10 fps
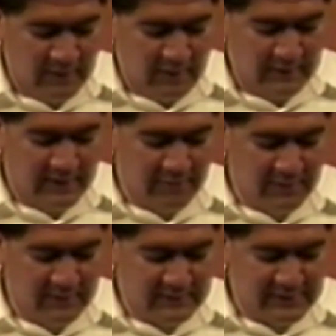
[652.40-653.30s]
On
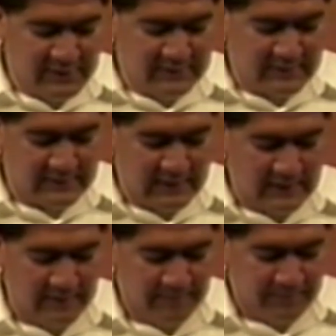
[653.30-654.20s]
hearing this, Jesus
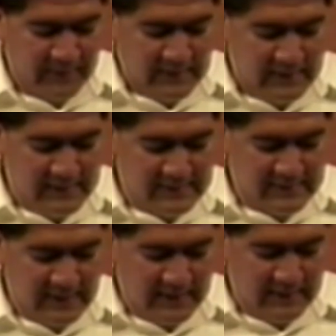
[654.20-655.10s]
said, It is
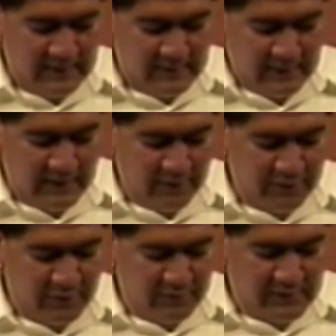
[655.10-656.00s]
not the
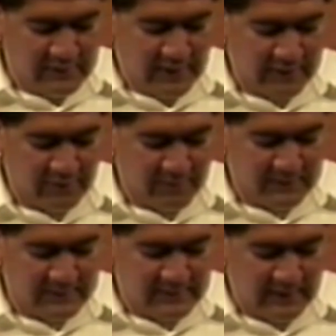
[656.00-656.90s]
healthy who need a doctor, but
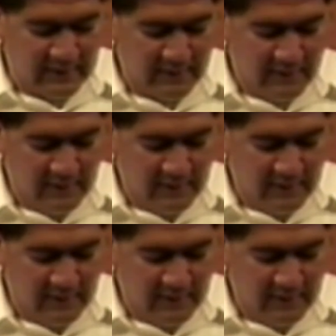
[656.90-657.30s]
the sick.